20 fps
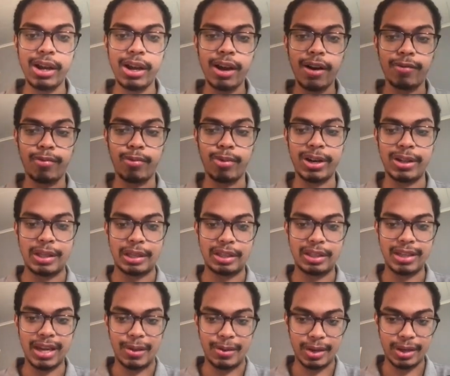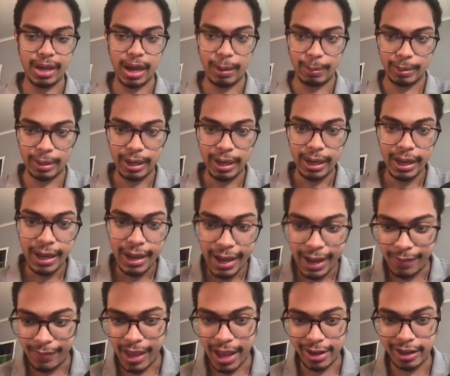of winning the Stanley Cup,
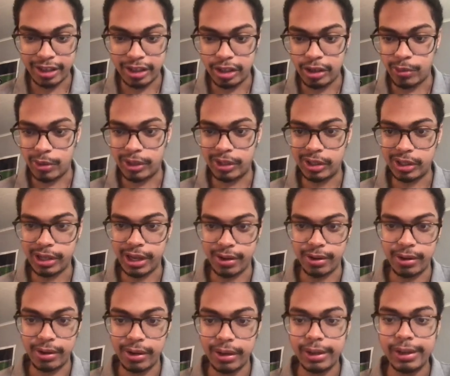and that is Stuart Skinner.